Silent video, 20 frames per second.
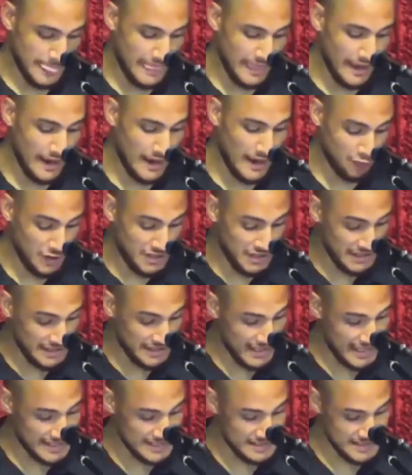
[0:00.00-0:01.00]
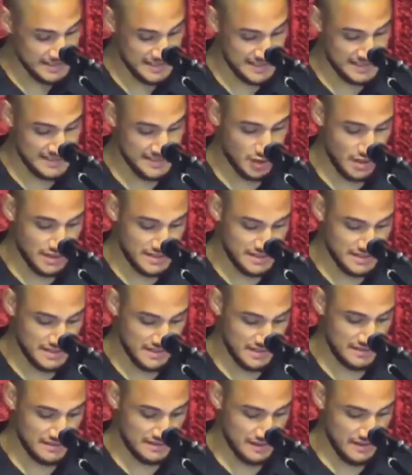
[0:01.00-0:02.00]
Reading in Exodus
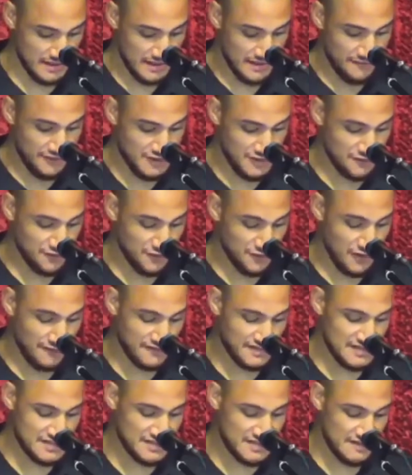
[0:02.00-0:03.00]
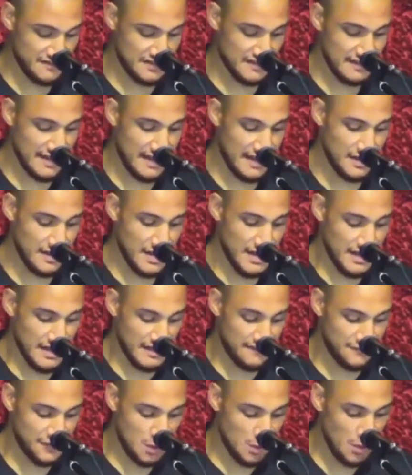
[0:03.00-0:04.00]
19, verse 5 to 7. Now,
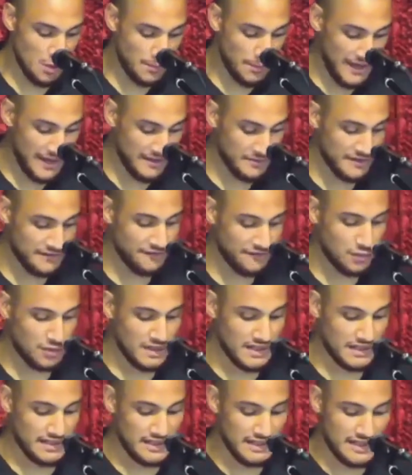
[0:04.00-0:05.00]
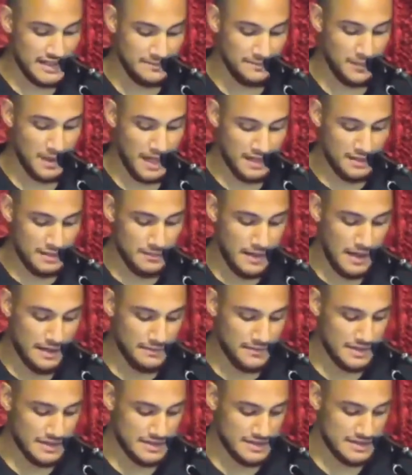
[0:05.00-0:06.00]
if you obey me fully and keep my
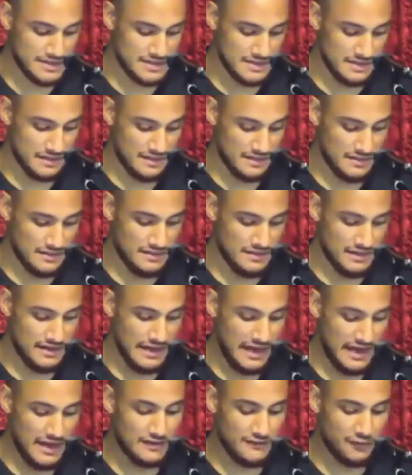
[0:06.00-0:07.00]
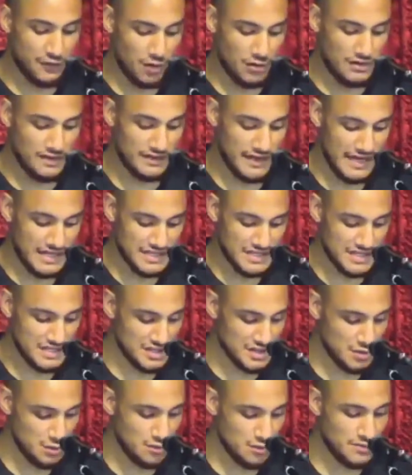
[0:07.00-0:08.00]
commandments, then out of all the nations
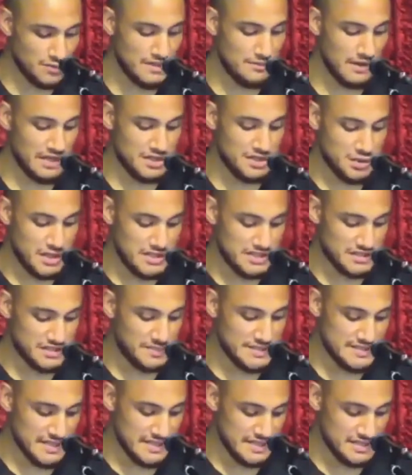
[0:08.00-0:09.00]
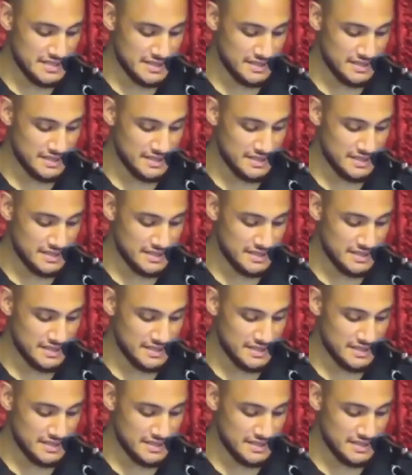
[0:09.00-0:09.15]
you will be my treasured possession.